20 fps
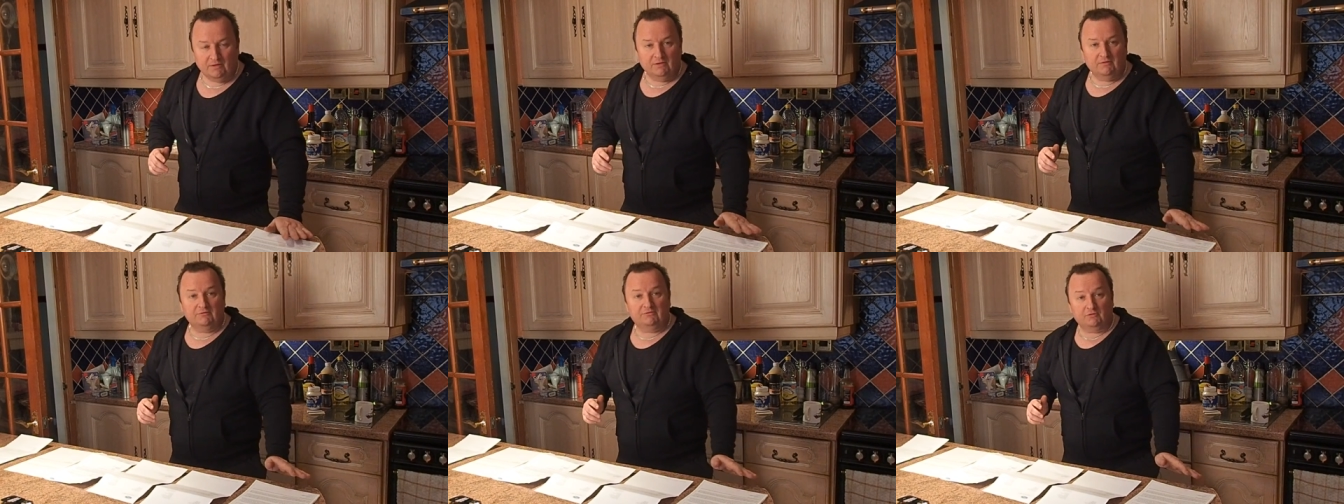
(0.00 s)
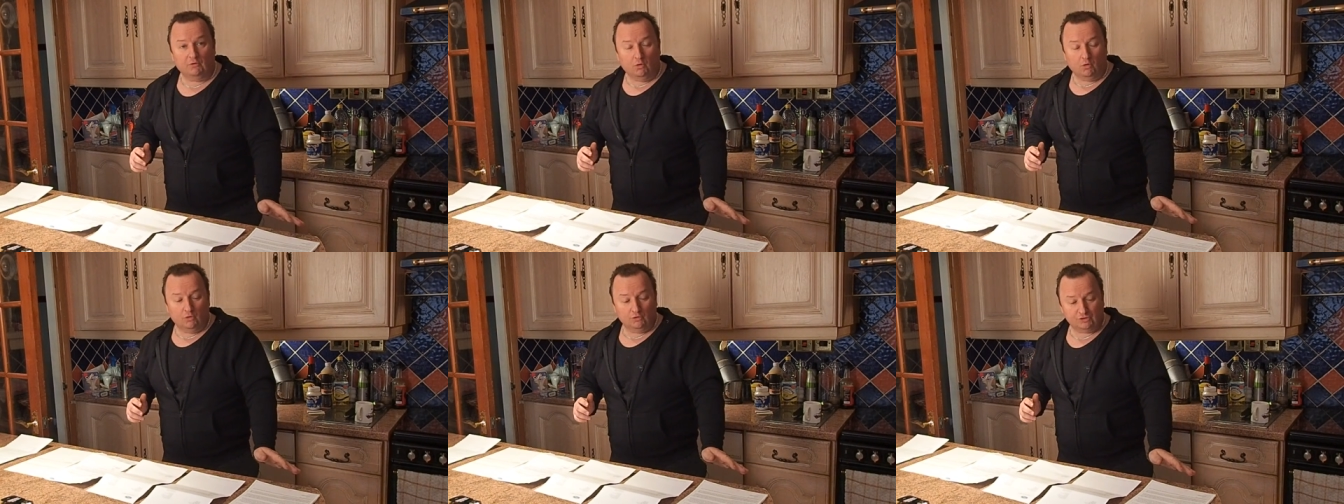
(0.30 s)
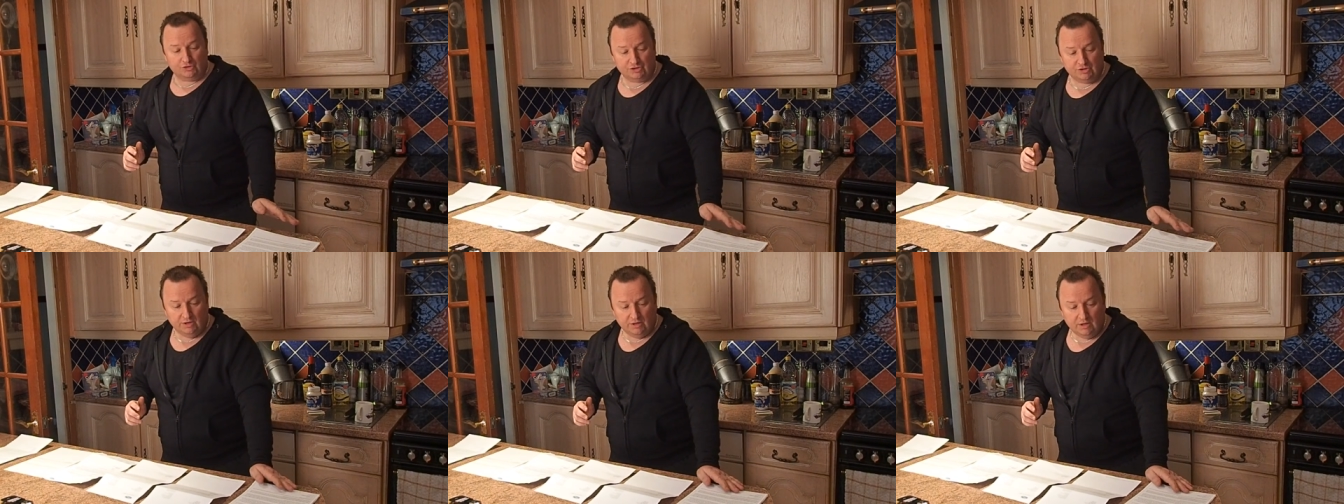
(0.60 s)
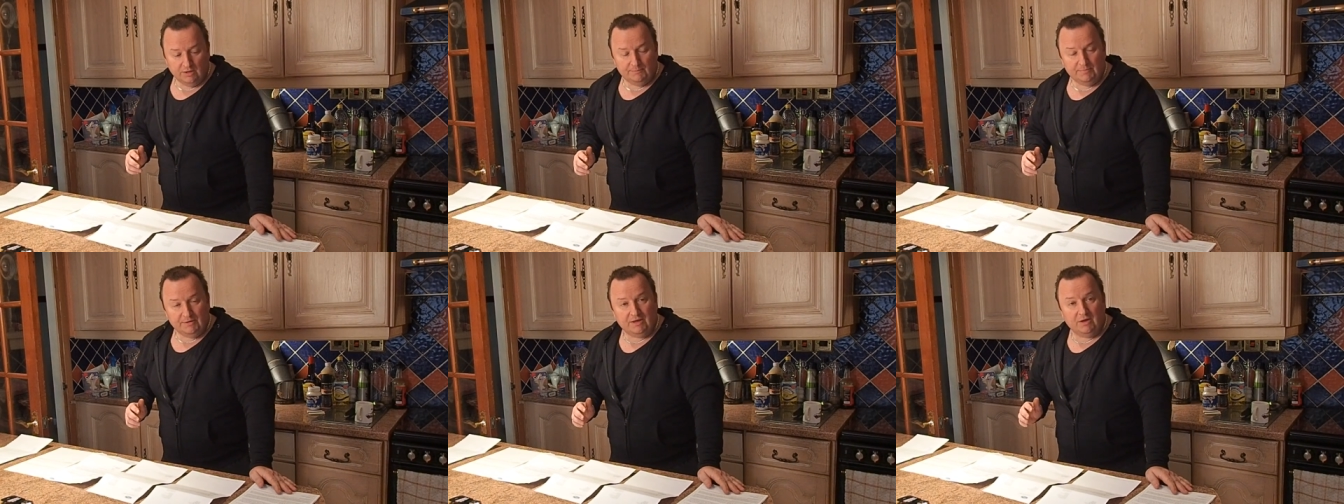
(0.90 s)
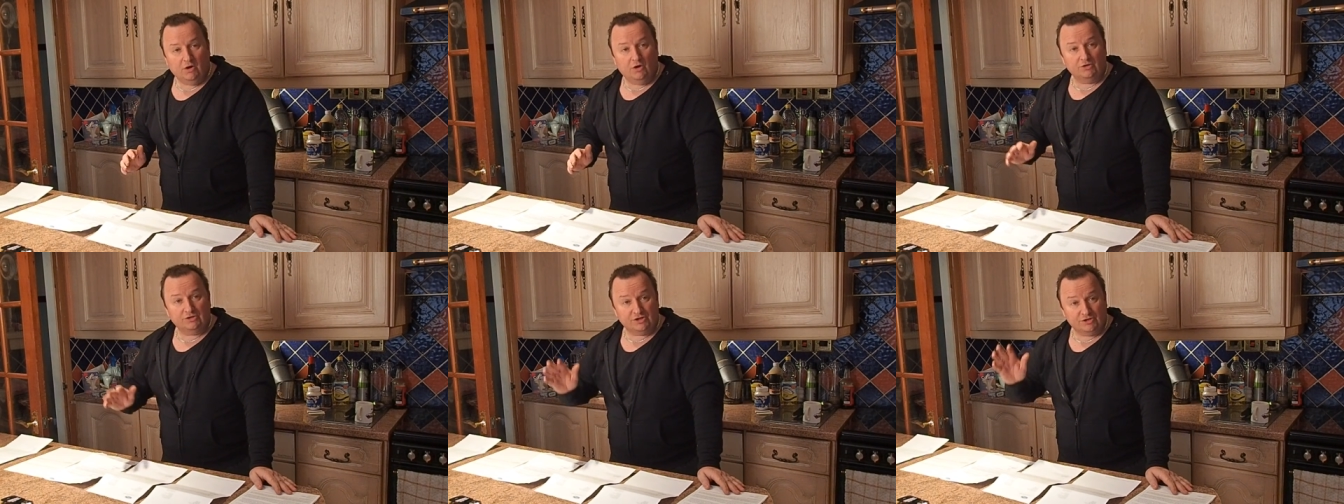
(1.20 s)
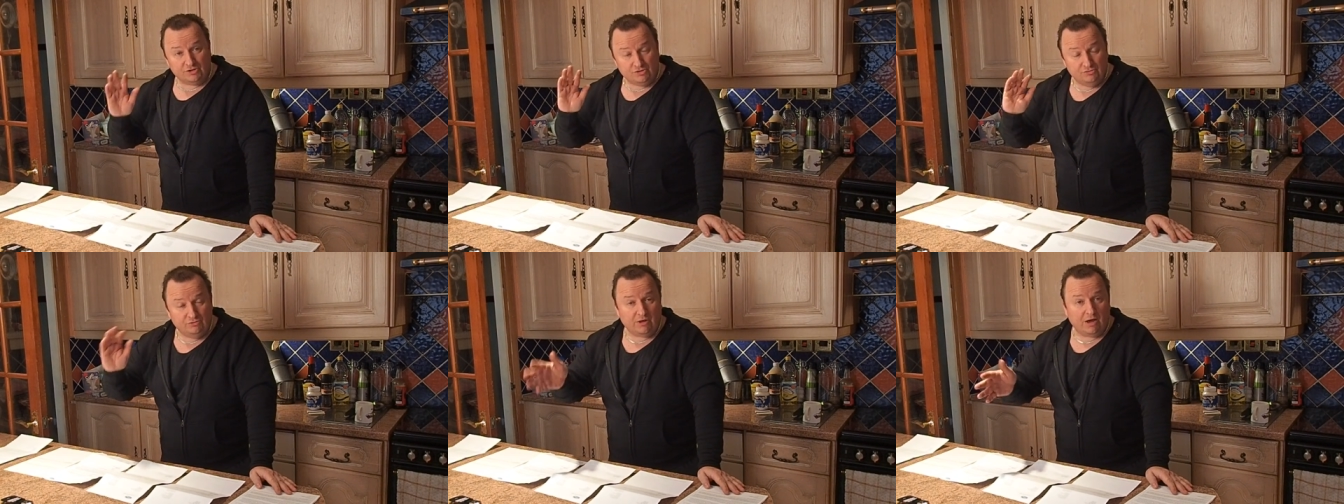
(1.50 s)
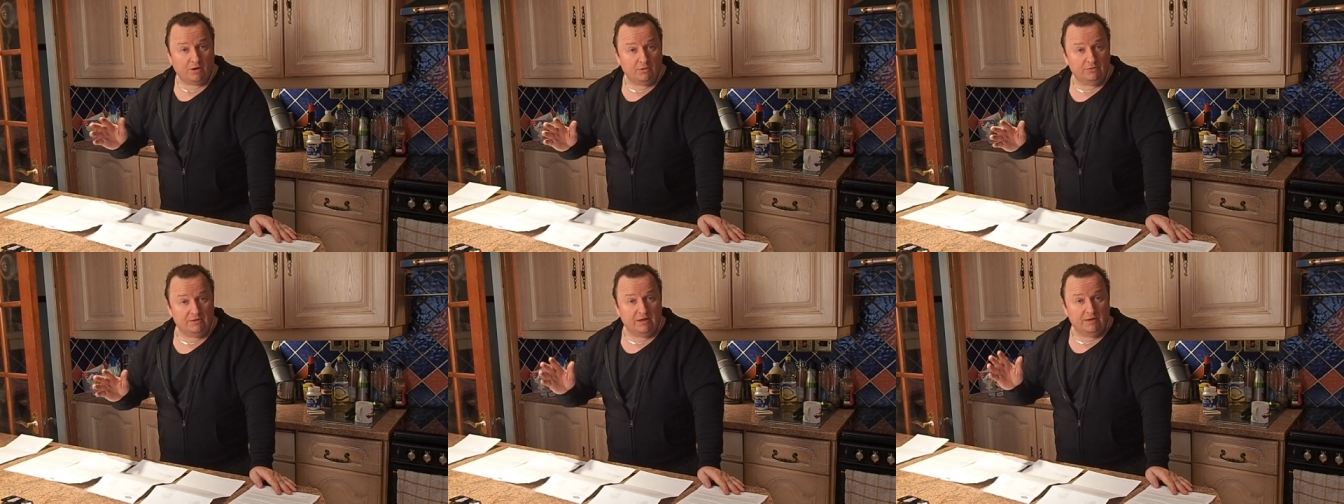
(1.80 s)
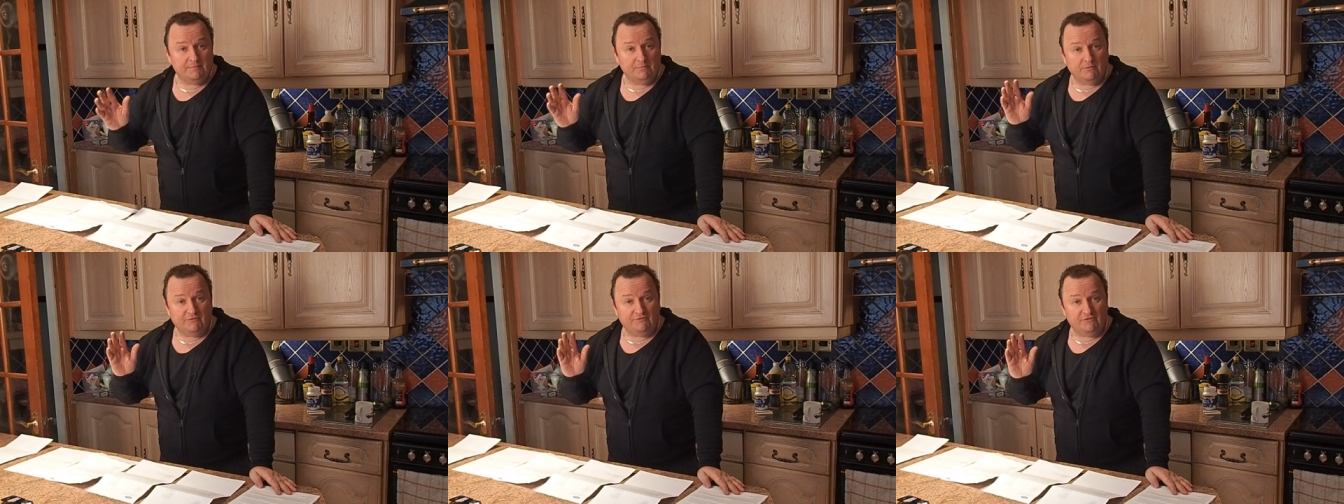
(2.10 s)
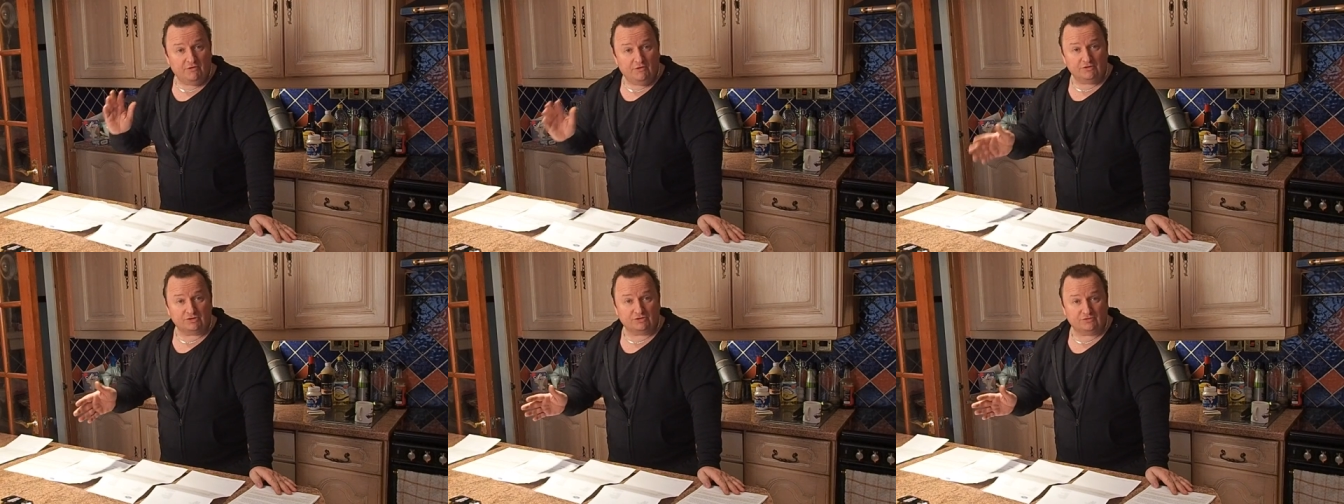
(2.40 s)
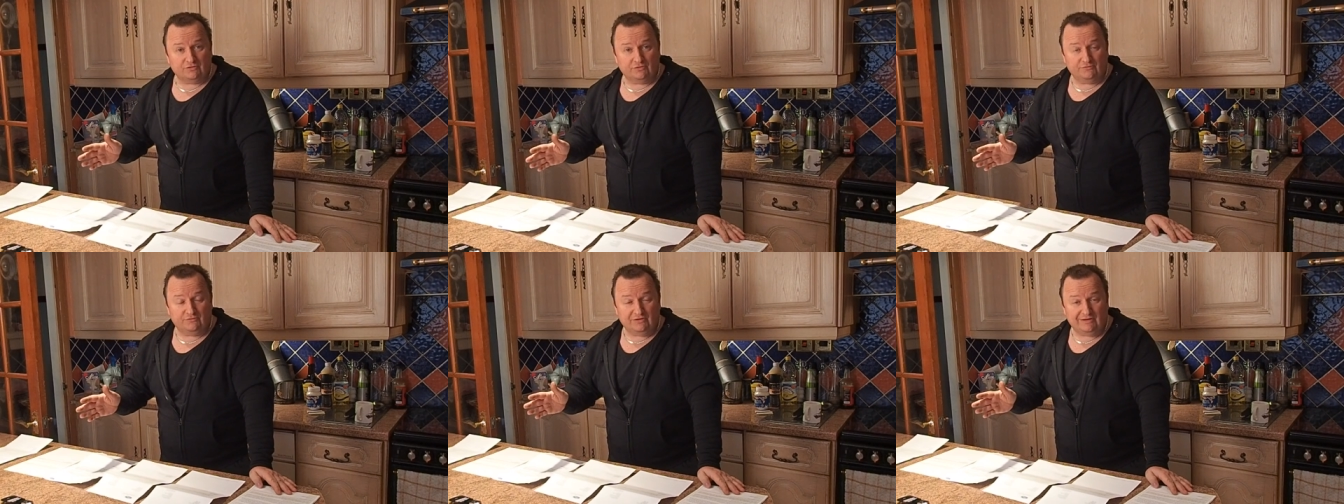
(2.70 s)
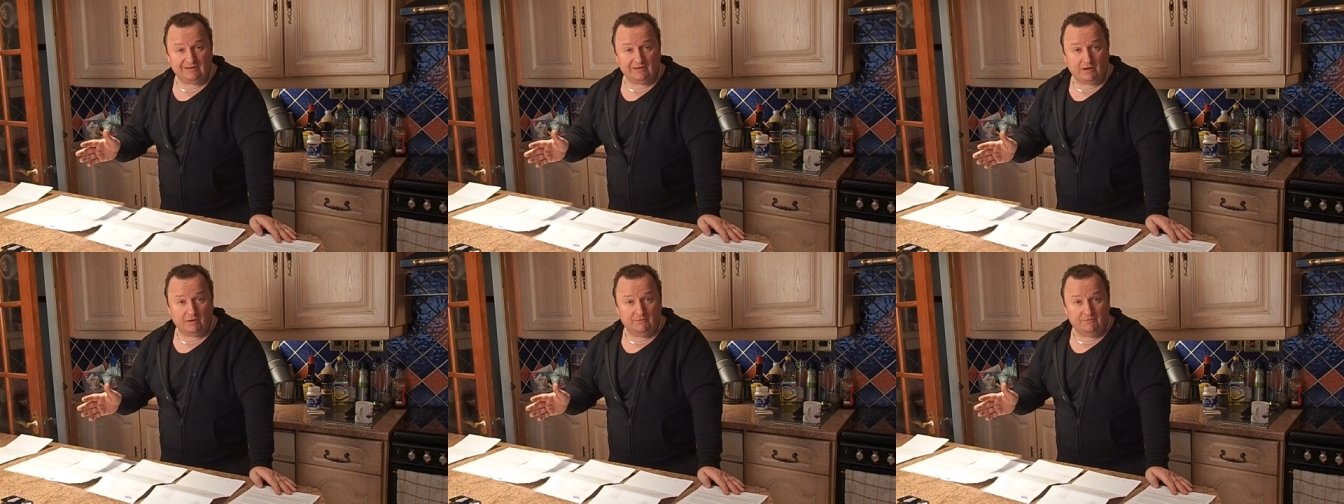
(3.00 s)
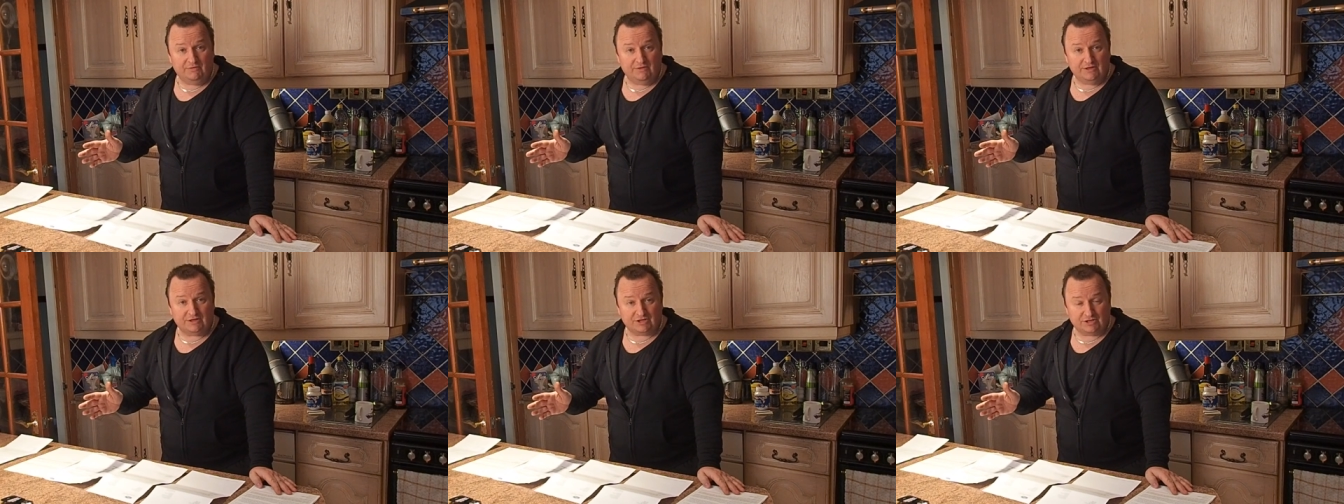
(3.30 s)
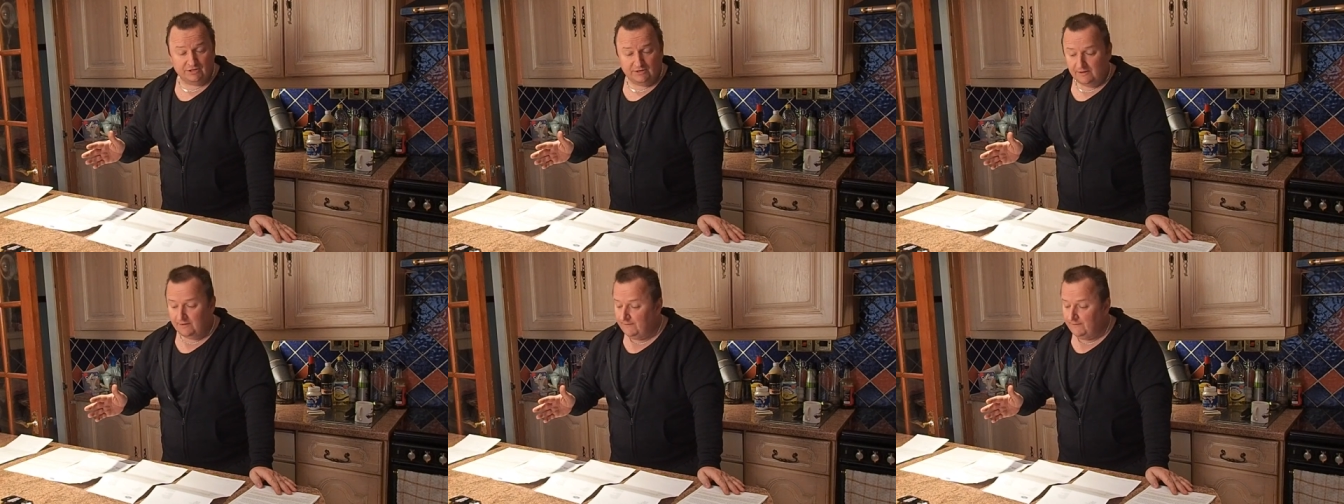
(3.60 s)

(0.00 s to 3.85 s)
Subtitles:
Ford's because, as you know, that in my first video of this,